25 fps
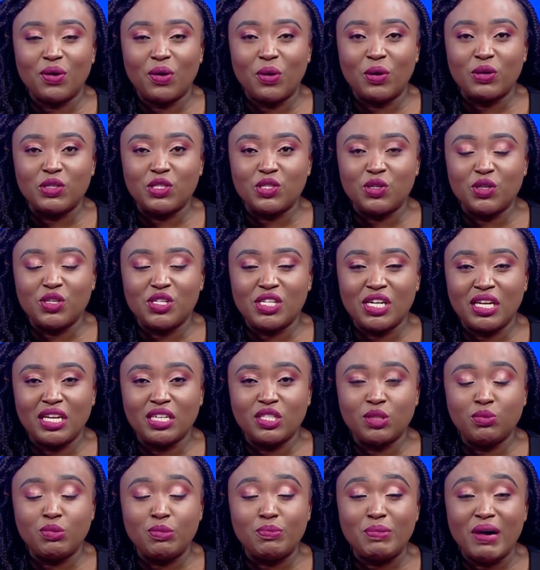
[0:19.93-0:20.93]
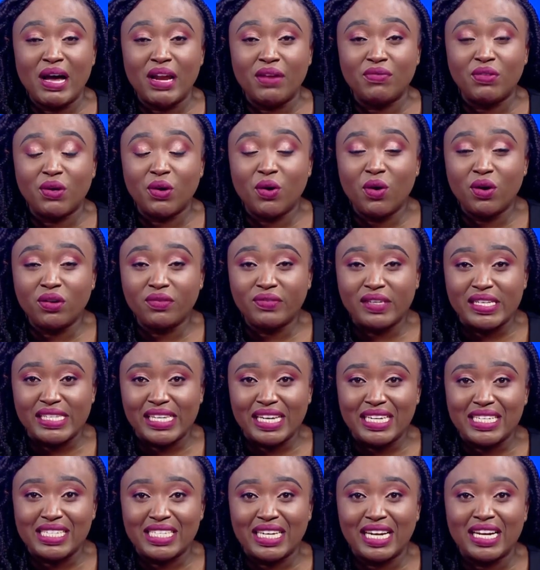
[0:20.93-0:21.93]
cost you a shilling to be part of the
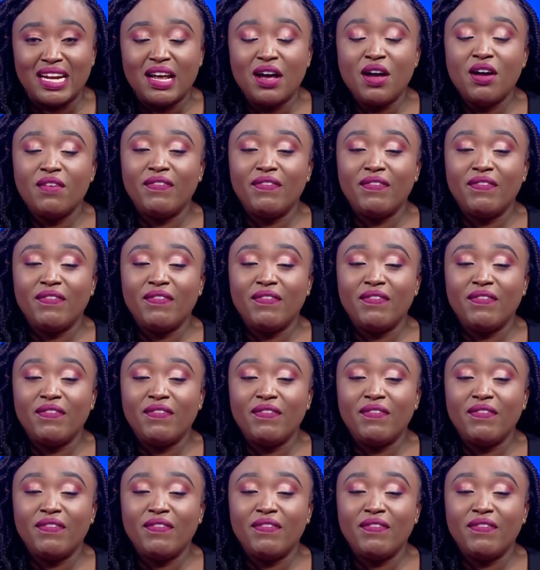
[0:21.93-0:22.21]
conversation